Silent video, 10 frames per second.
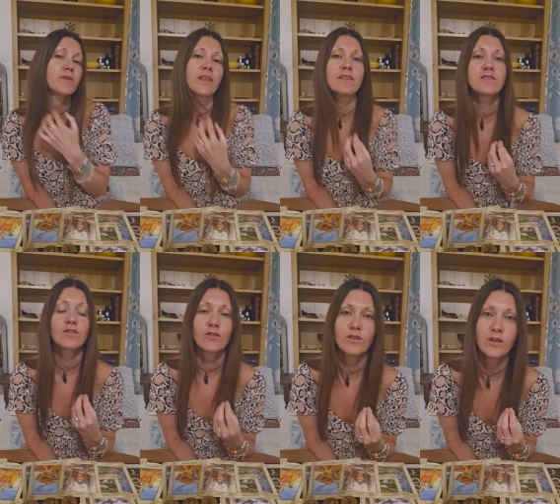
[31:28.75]
But then
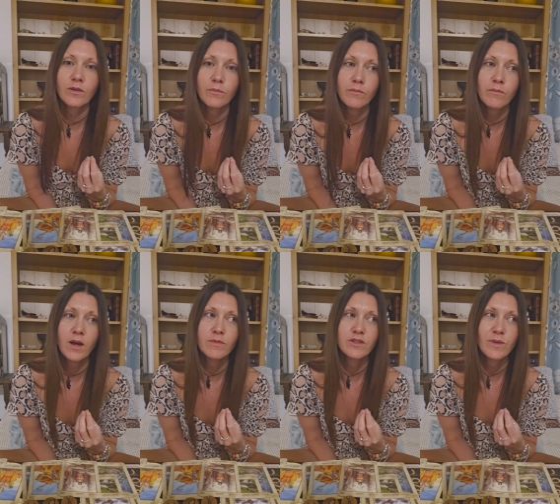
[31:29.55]
there's other
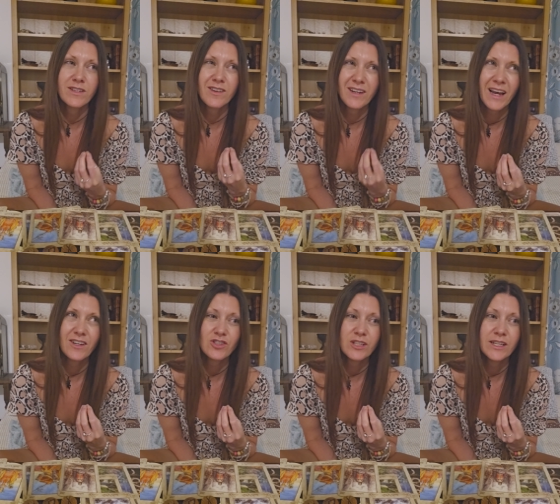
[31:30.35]
moments where it's like,
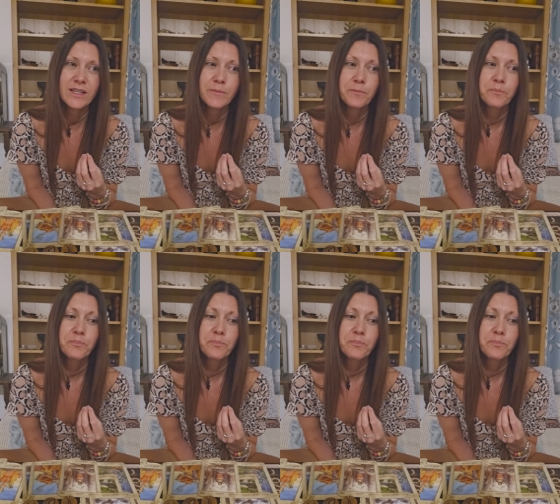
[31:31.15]
actually,